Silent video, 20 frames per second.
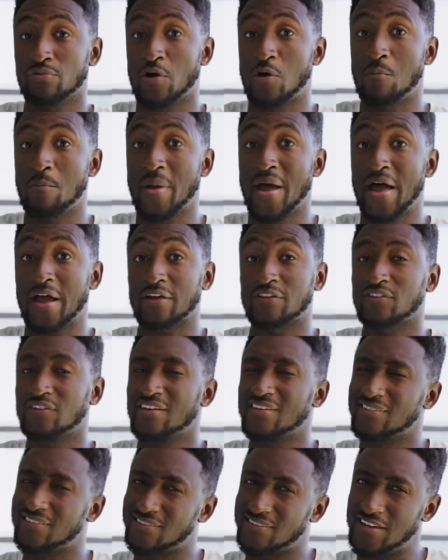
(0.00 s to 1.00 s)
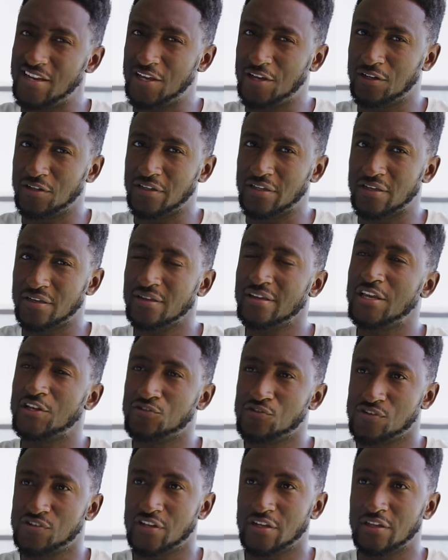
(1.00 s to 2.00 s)
Pro Max sneakily,
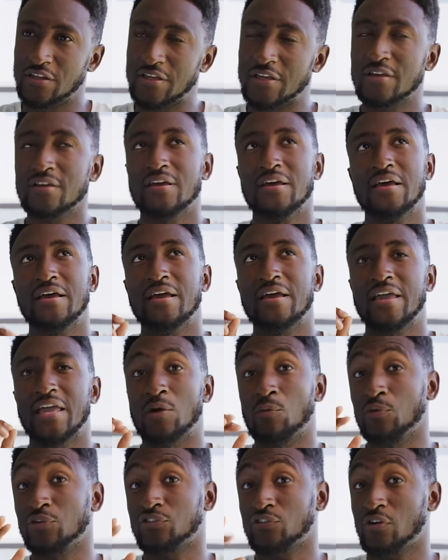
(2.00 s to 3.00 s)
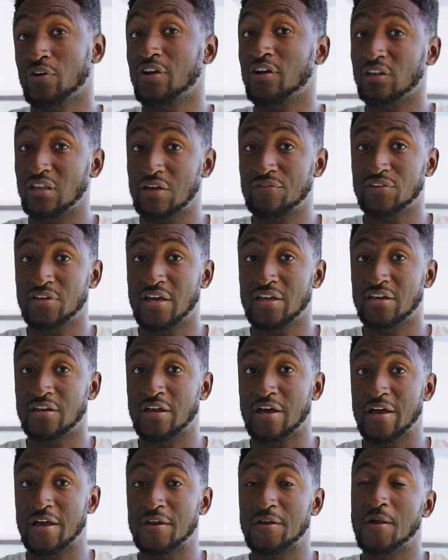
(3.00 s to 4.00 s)
interestingly. It will start at
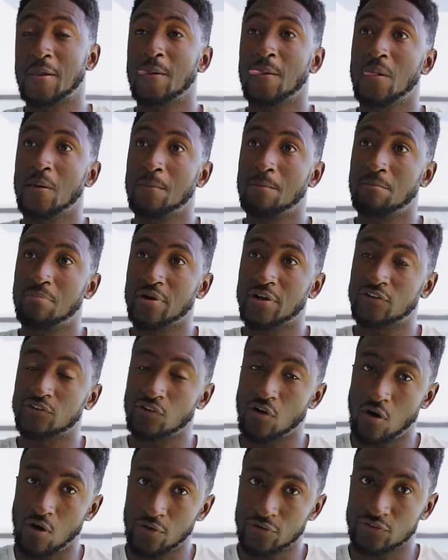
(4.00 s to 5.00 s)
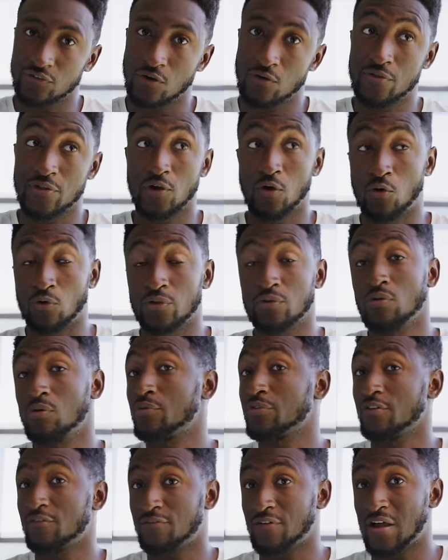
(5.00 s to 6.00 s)
$1199, but it's also the only
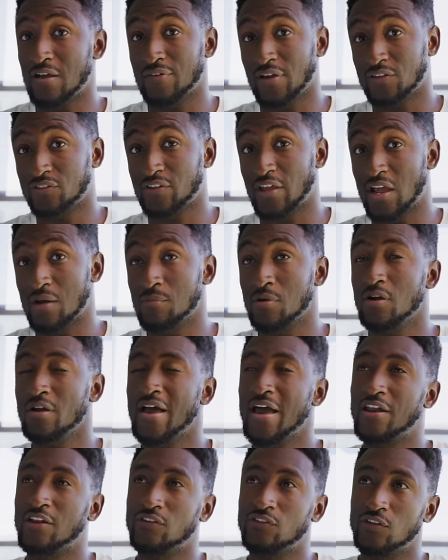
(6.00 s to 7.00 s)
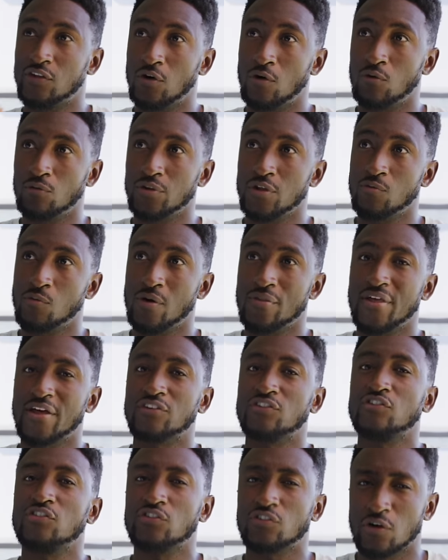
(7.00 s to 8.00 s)
one with a 5X camera, and it's the only one
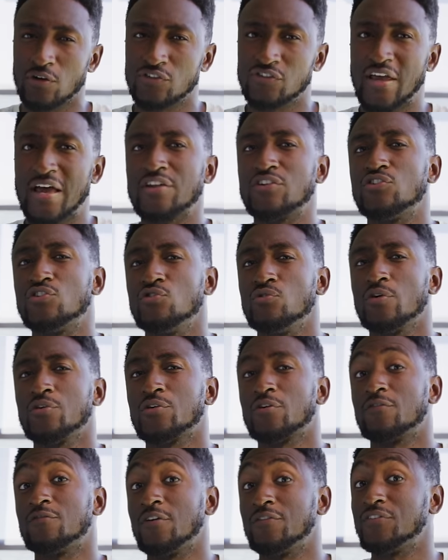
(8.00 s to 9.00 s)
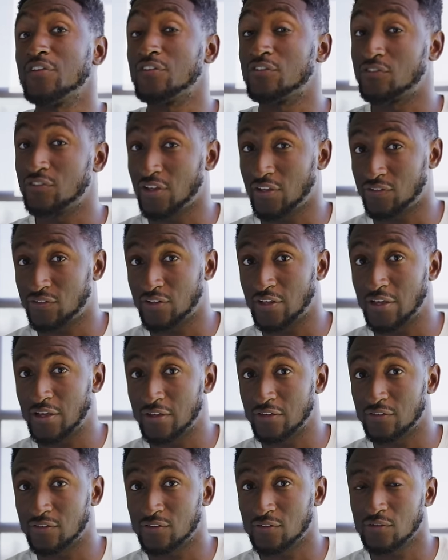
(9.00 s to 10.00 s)
that starts at 256
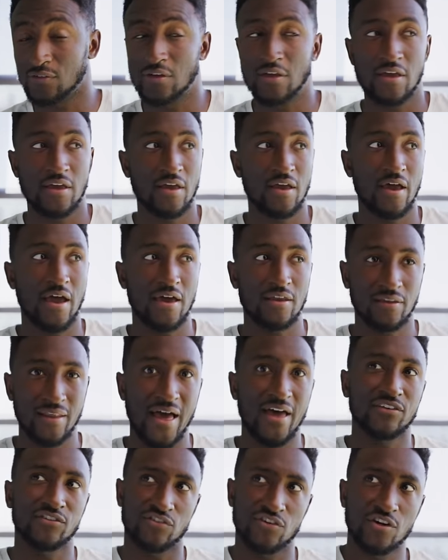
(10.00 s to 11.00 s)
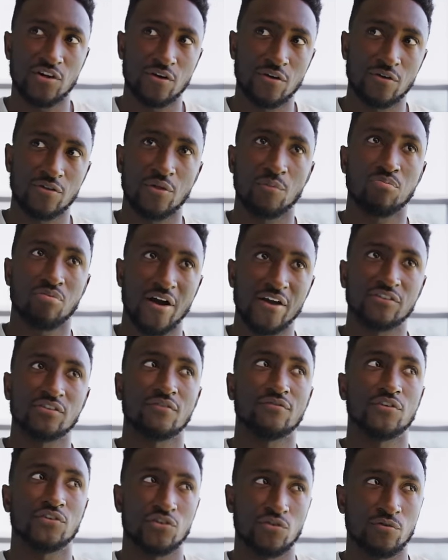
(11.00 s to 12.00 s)
gigs. And last year, the
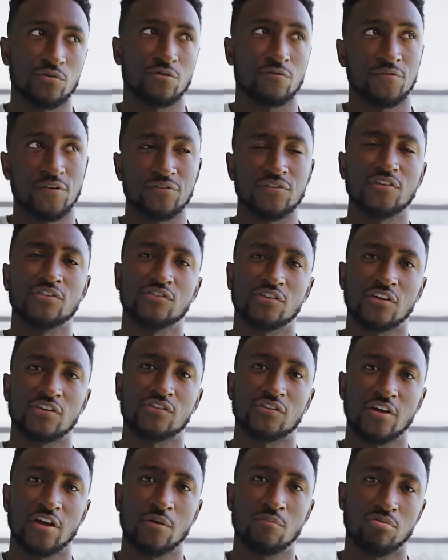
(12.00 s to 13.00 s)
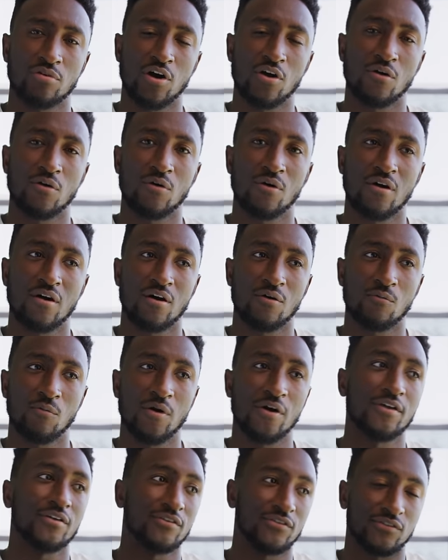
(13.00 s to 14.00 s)
price of the 256 gig Pro
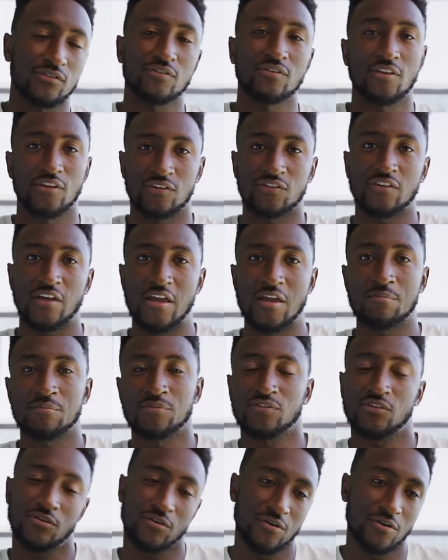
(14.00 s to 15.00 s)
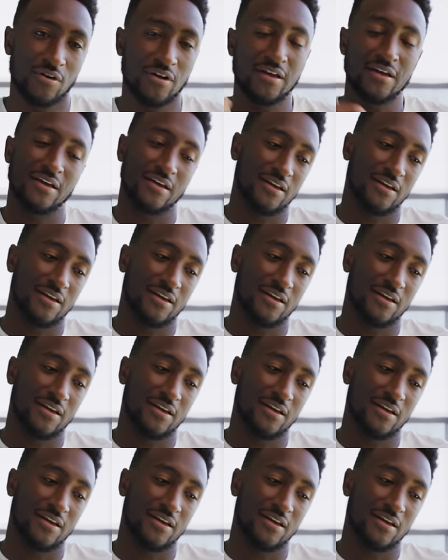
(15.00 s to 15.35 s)
was the same, so you're